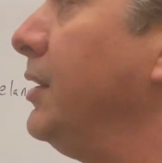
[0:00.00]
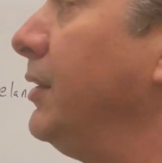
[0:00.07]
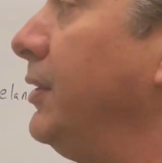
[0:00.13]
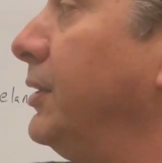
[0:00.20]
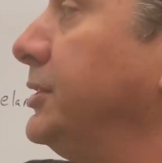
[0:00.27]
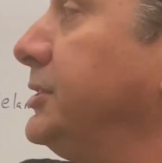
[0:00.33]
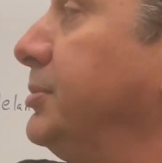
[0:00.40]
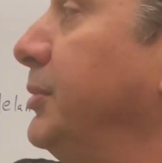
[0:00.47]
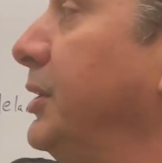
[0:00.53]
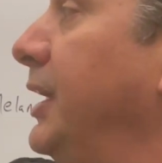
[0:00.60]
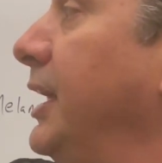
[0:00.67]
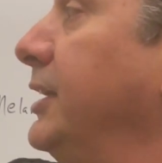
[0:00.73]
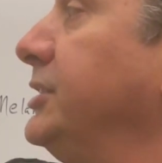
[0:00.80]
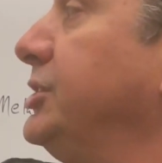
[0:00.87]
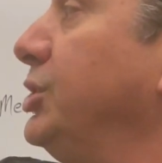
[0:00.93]
There's
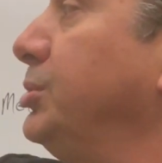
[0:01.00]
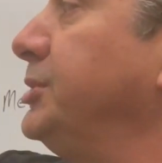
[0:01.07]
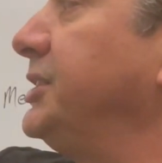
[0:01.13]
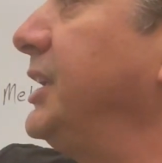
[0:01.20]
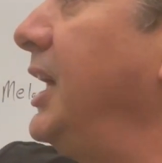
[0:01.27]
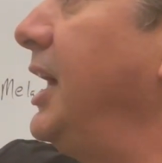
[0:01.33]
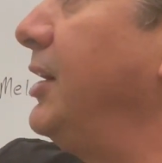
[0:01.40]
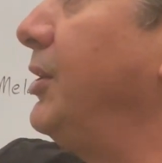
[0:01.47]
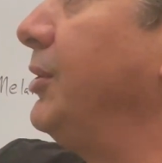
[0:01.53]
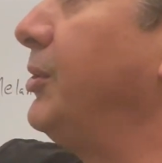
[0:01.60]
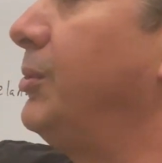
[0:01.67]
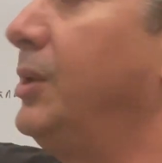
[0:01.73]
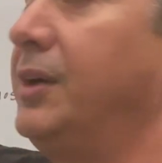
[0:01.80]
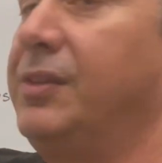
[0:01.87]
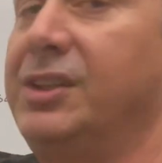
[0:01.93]
melanosomes scattered
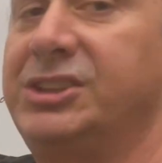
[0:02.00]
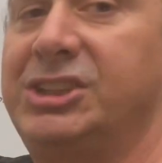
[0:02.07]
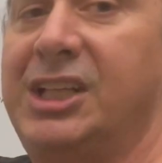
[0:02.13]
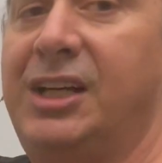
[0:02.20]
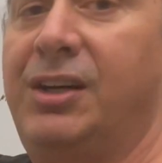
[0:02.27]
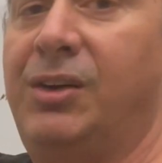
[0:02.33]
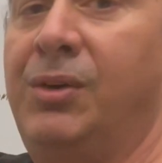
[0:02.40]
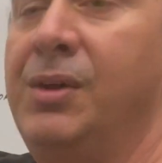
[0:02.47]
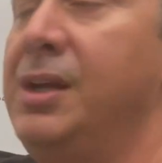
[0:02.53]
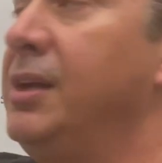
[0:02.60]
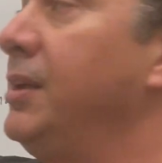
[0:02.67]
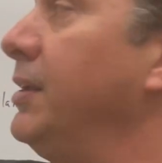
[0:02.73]
throughout the cell.